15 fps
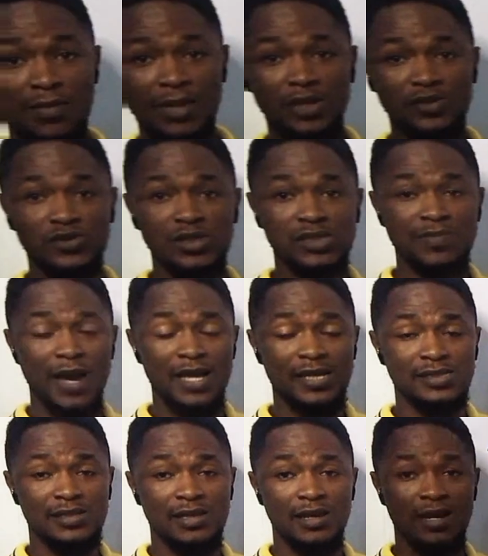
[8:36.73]
a matrix by
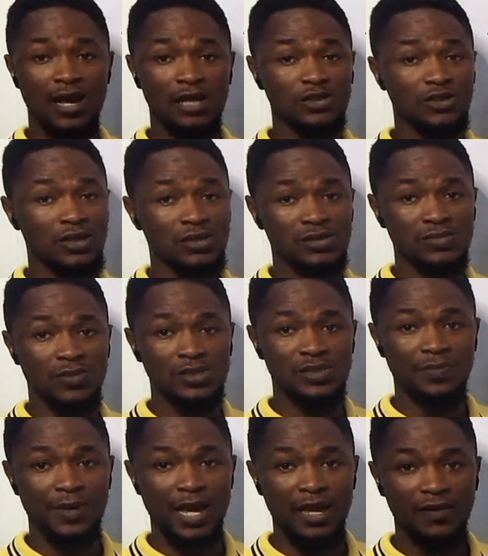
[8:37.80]
a scalar, just
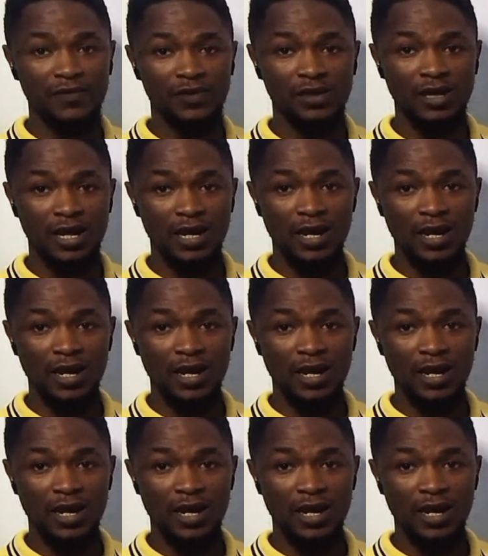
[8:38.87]
multiply every